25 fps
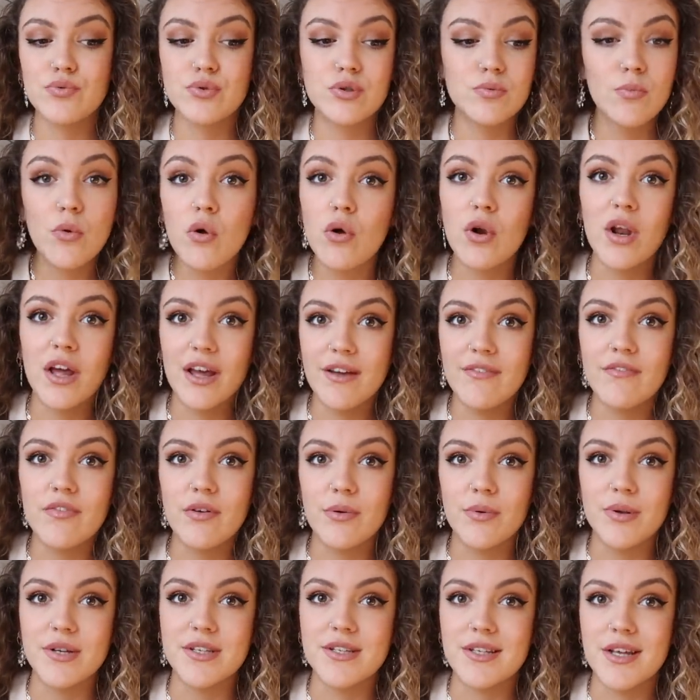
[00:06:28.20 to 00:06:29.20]
smaller
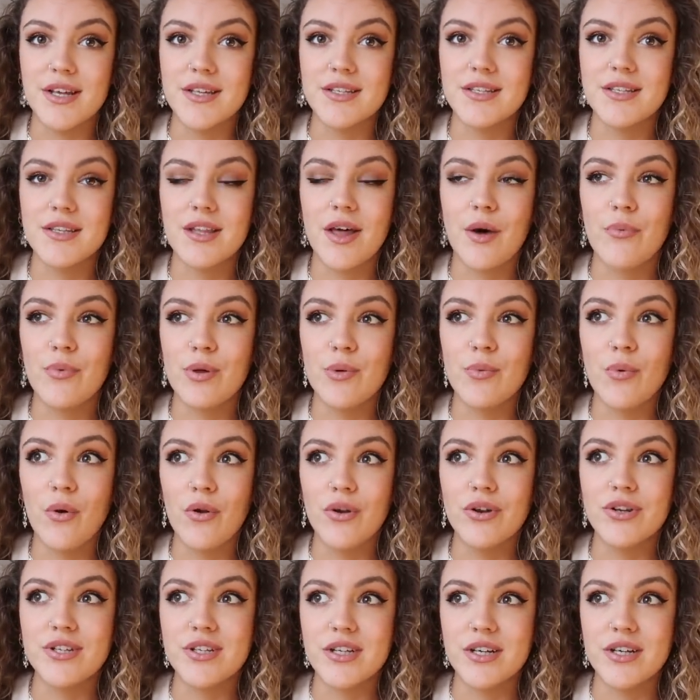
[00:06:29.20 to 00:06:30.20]
influencers that we
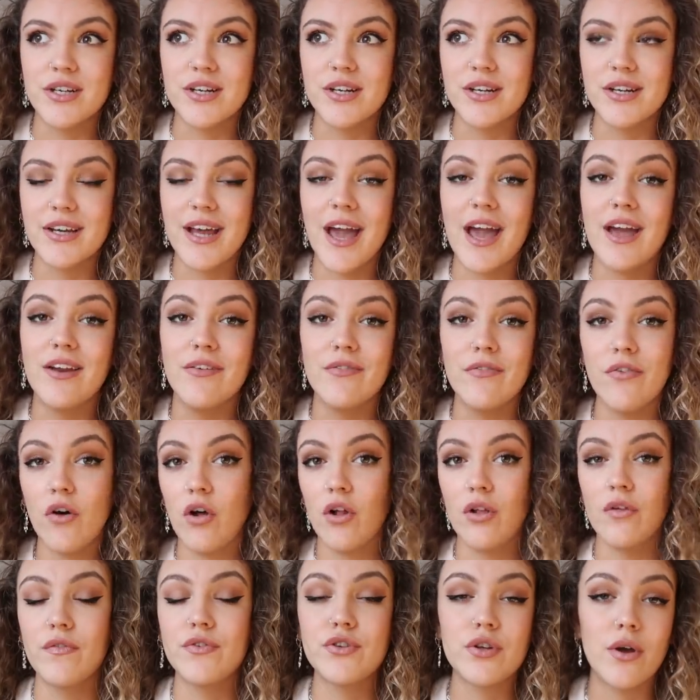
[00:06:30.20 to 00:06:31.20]
want to get involved.